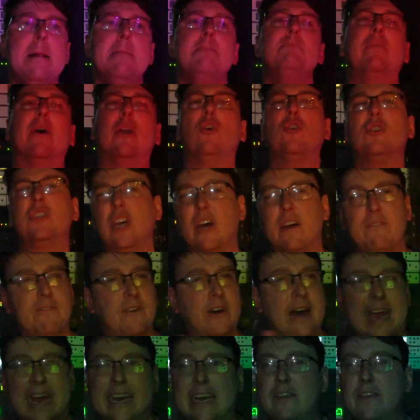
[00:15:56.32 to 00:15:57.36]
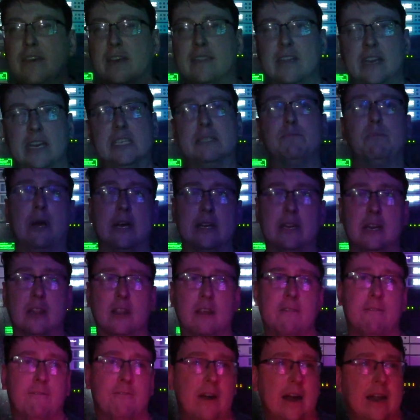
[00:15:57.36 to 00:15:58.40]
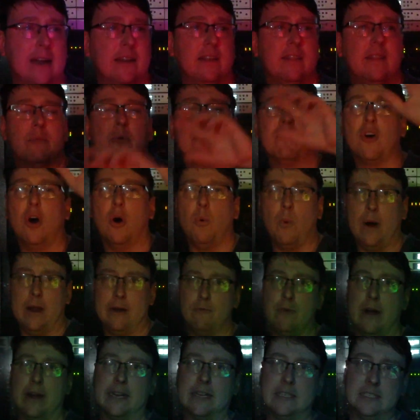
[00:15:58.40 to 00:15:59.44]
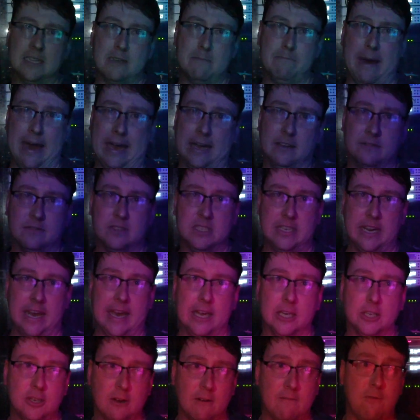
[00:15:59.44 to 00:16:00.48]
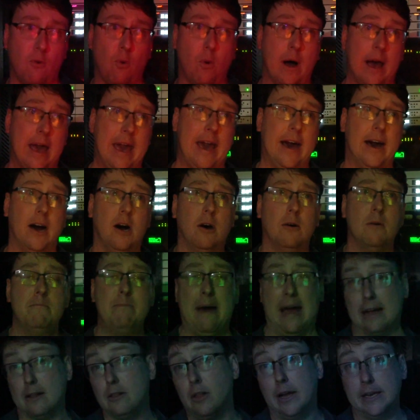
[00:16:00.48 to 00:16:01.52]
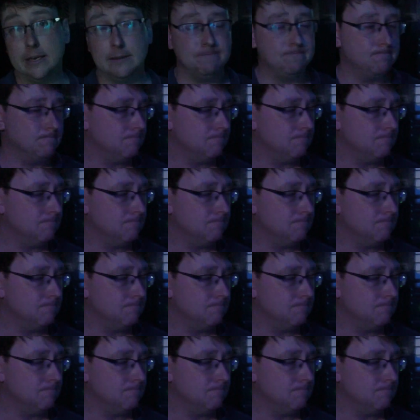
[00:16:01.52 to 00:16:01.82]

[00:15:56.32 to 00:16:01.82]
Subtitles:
but also for anything that needs plugged in at the front. And then we've got one running to the back of stage for our backline.